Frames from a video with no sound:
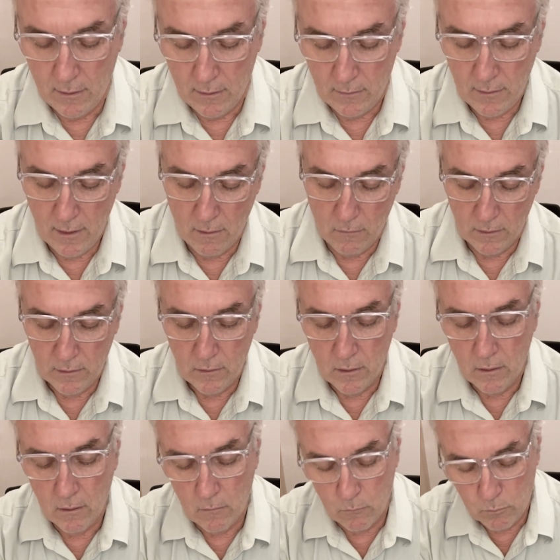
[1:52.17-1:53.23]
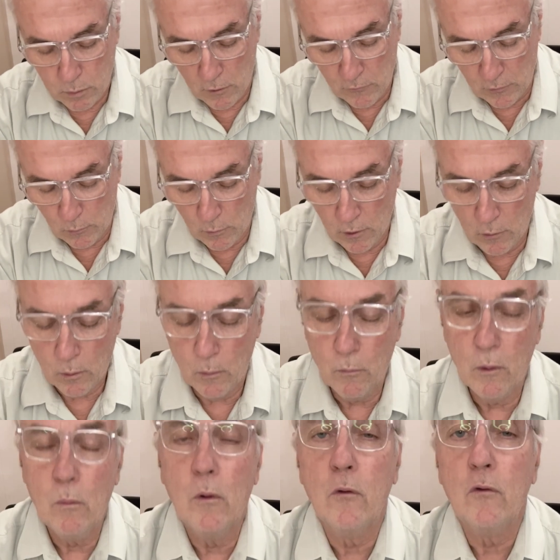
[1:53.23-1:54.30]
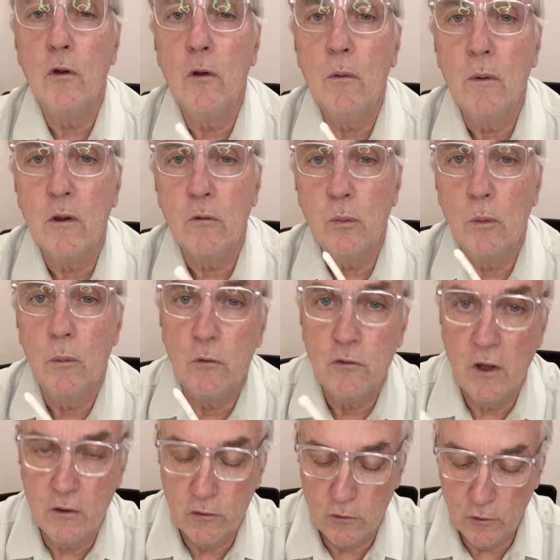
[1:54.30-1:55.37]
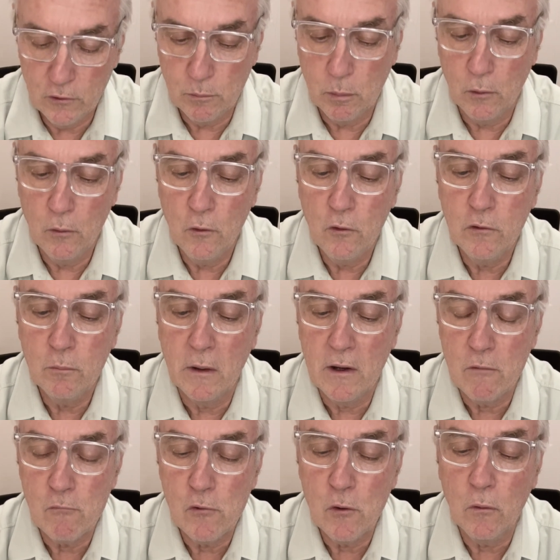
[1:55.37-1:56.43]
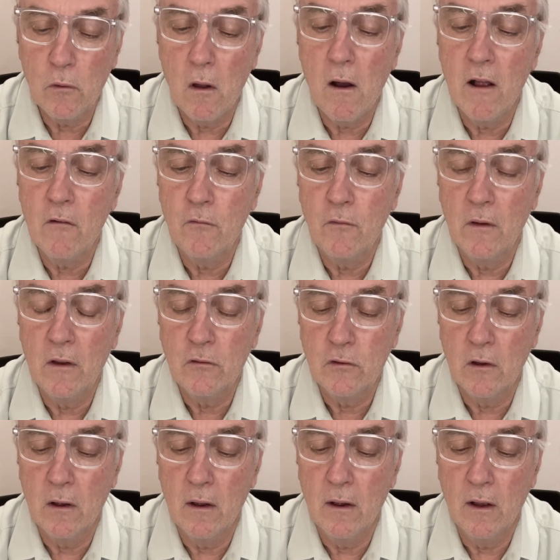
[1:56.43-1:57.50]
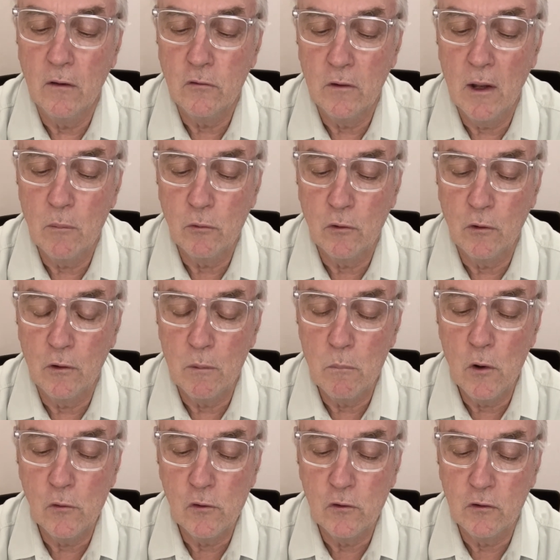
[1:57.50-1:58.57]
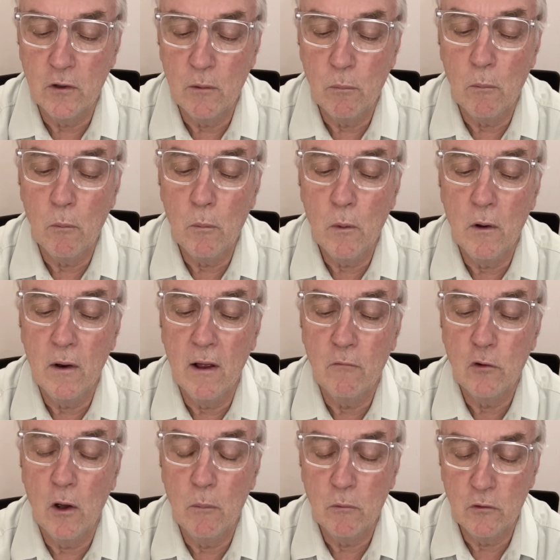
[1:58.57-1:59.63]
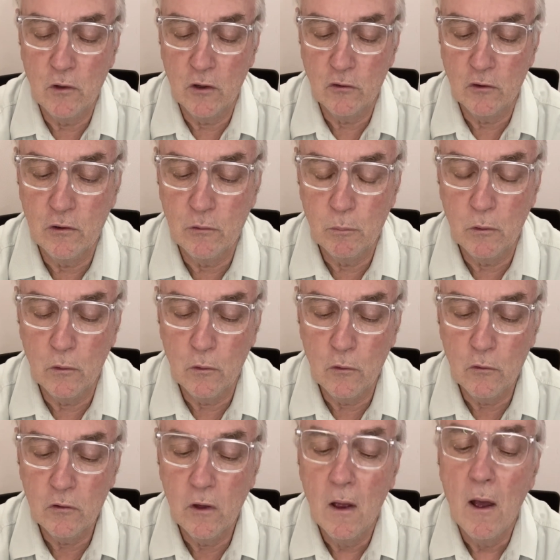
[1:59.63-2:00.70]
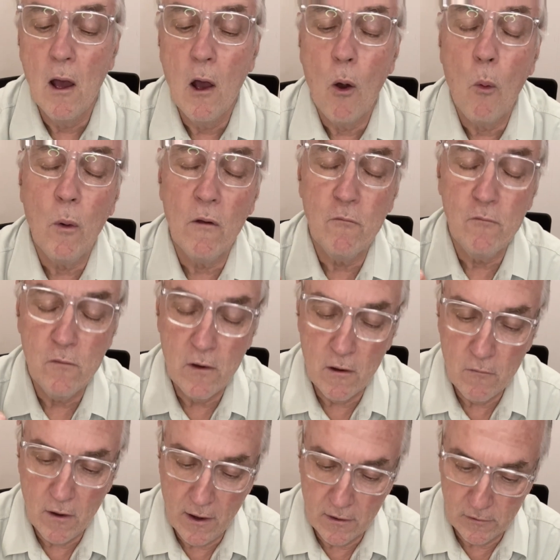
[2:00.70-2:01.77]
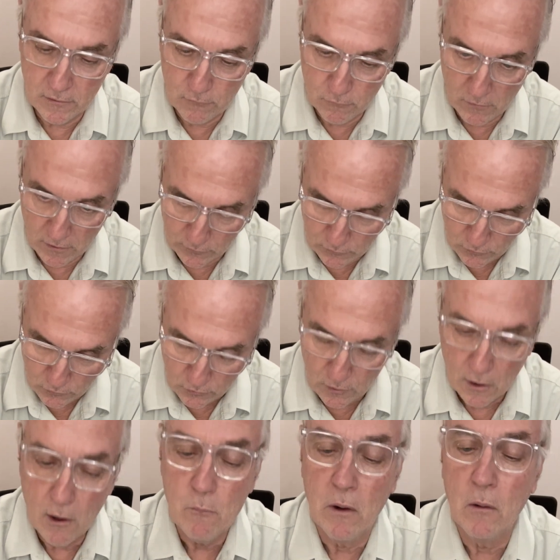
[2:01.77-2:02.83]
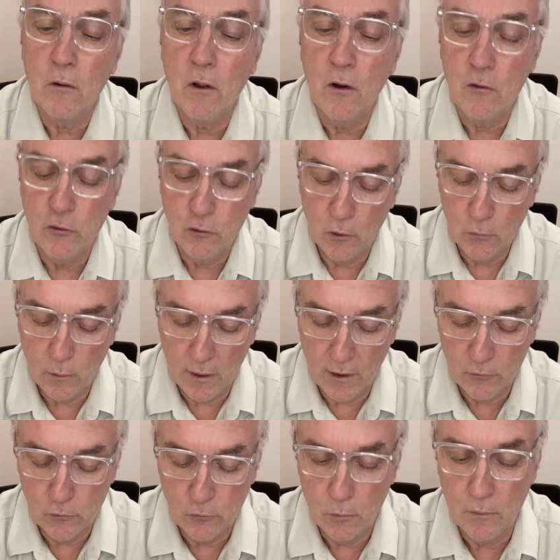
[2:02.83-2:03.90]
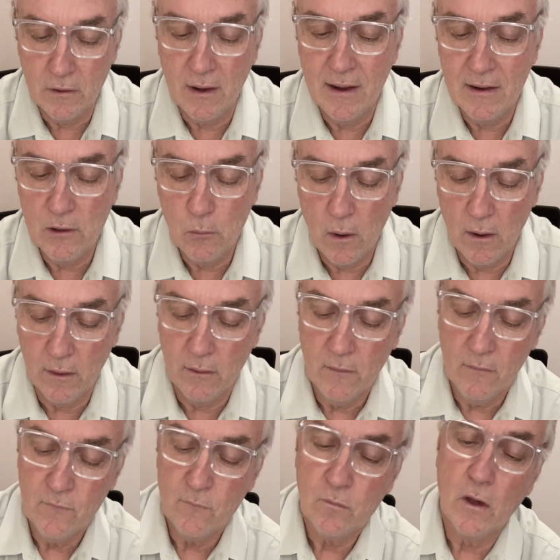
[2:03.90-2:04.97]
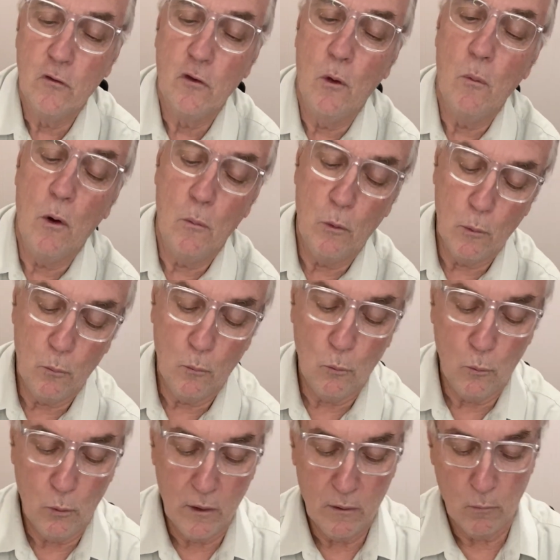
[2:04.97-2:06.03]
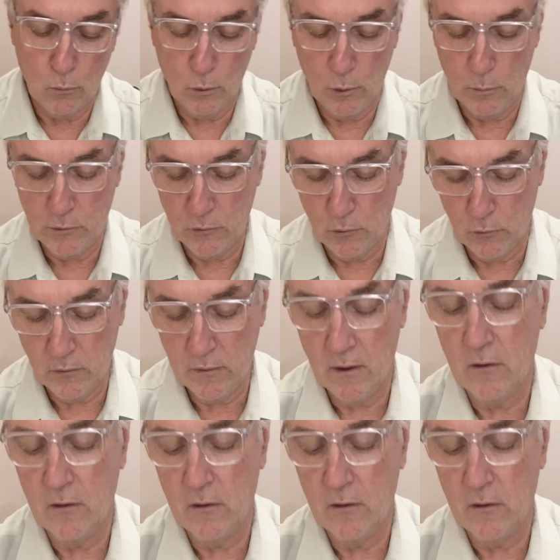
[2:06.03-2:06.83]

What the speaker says: Now, in a perfect world, what we will do is we will test these balloons, but in real life, it's an absolute emergency, but we won't have time to test balloons. We've never had any failures, but I'm going to show you how to do it anyway. So what we will be using